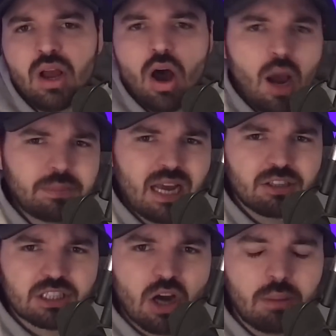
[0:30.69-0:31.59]
Hop down
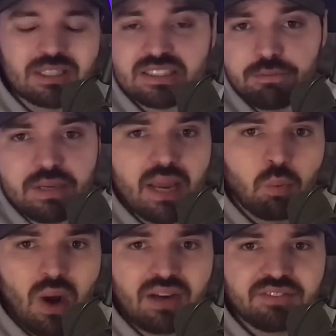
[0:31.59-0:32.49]
to the comments, give me a
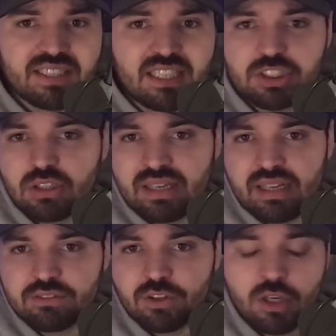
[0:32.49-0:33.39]
Y for yes or an
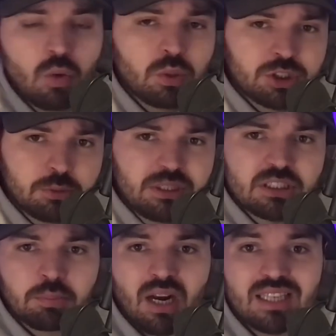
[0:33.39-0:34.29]
N for no. Would you be
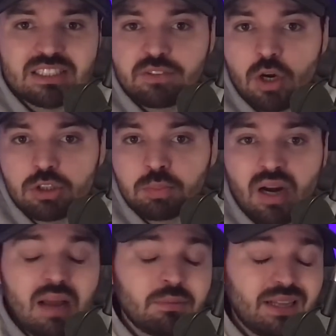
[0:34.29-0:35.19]
surprised if Coach
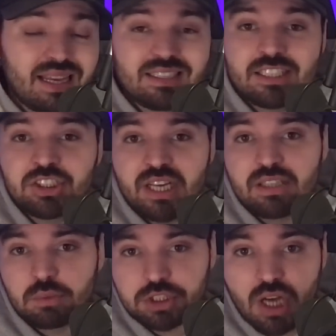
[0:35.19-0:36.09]
Prime landed
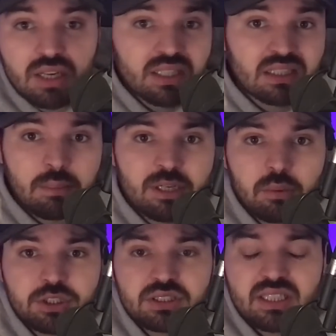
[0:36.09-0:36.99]
Jaden Rashada, and let me know
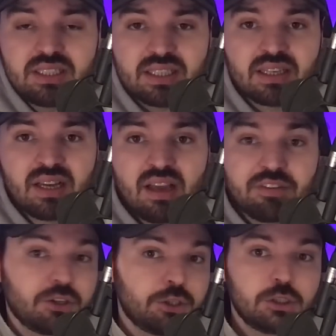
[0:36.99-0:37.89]
what you're thinking. If
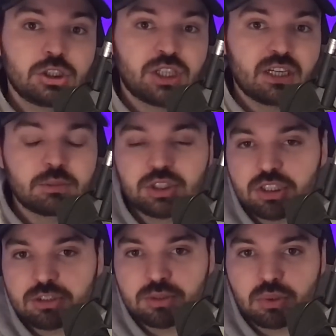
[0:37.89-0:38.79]
you're new to the channel, be sure to
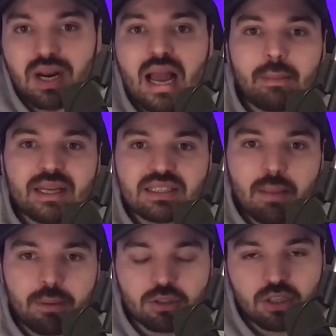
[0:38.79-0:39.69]
subscribe. Hit
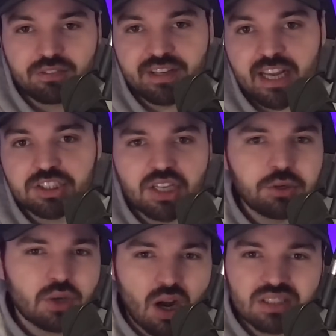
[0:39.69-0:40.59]
that bell notification. I
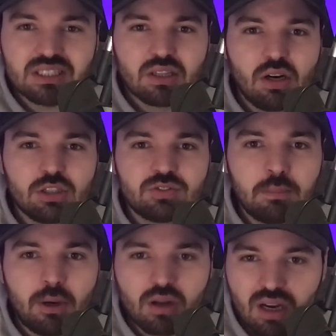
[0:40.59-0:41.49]
do constant college
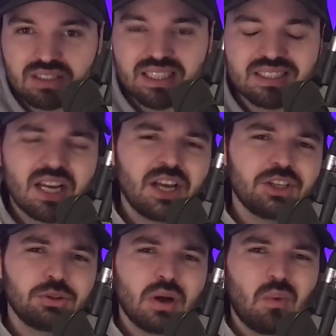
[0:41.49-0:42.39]
football content.
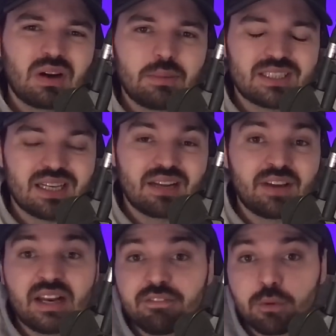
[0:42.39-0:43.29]
You don't want to miss any of
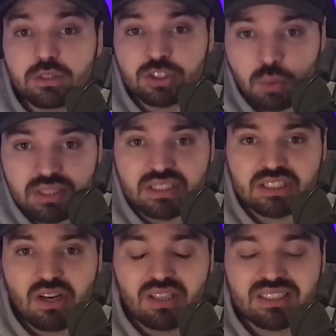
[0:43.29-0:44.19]
it, and if you enjoyed this
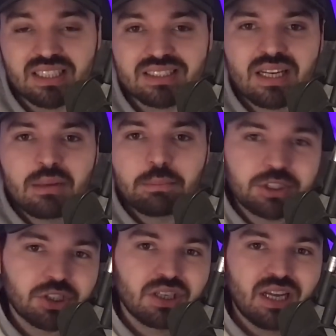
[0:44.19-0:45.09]
content, be
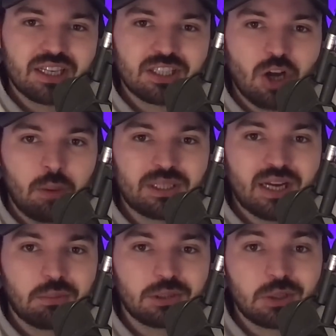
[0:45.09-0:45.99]
sure to like and comment
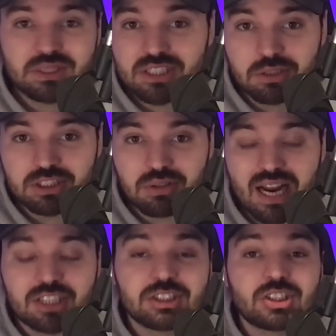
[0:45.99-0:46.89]
down below, as those
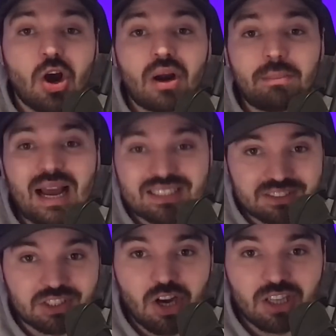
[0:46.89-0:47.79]
interactions are
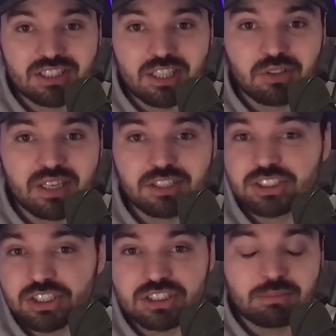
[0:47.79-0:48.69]
massive to content creators
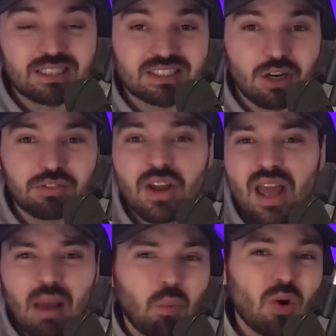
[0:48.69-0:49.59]
such as myself,
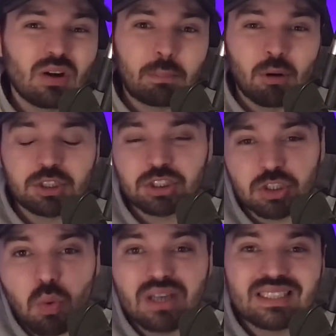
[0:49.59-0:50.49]
and we're on a push to
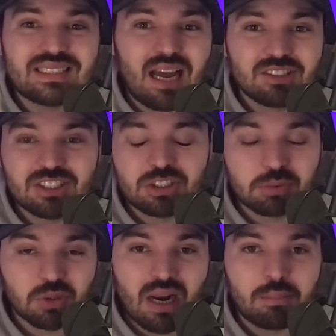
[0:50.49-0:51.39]
20,000
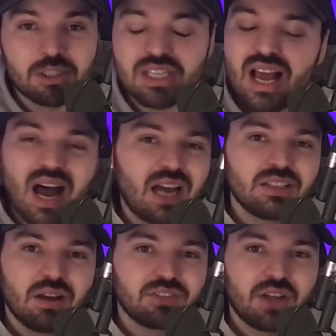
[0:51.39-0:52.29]
subscribers. I'd
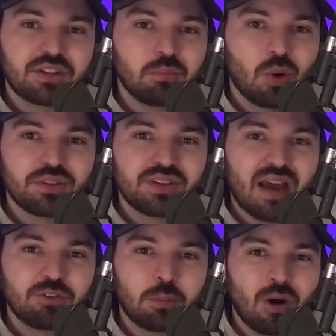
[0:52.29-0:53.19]
love nothing more than to
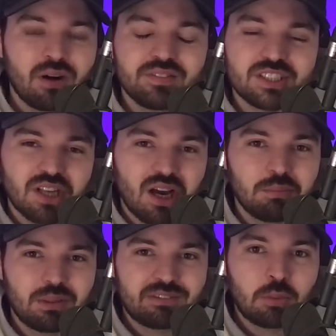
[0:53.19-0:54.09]
have you a part of this
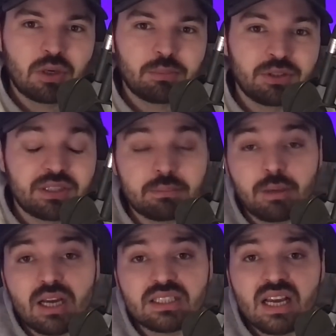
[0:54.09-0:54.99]
unbelievable community.
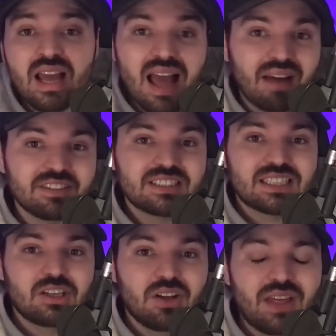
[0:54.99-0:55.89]
But having
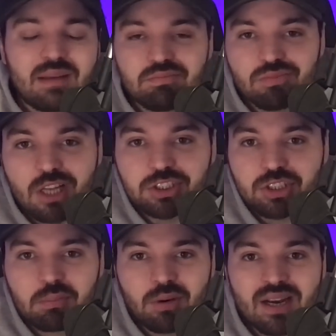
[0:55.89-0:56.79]
said all that, let's
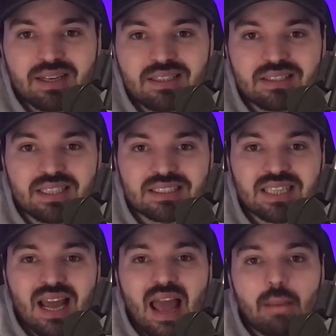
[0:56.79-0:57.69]
jump right into this.
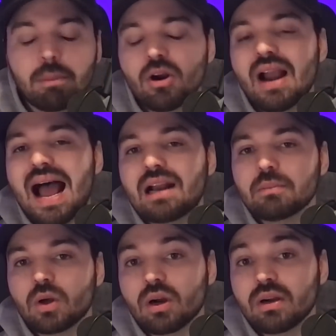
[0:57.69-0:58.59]
And per
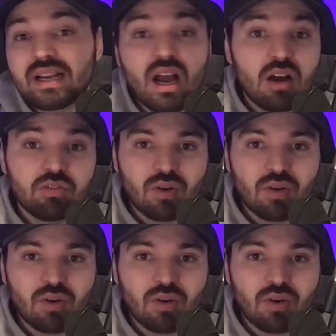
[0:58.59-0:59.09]
Adam Gurney of